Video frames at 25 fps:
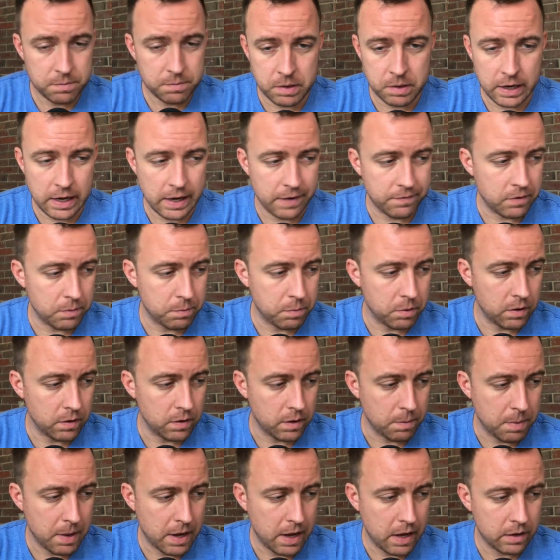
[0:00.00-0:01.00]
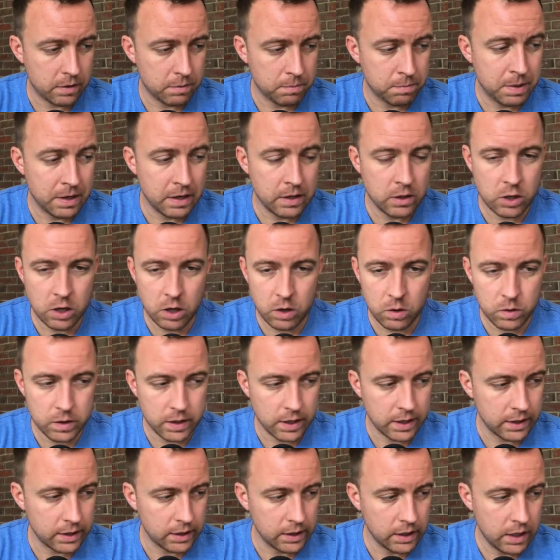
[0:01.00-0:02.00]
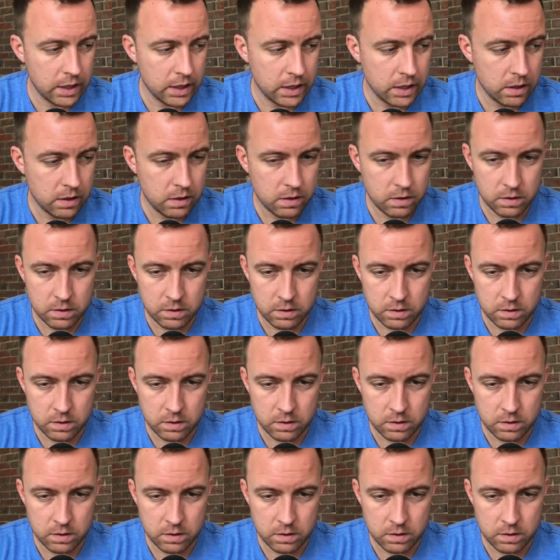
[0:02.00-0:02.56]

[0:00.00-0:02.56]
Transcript: I have to put in the pin code again.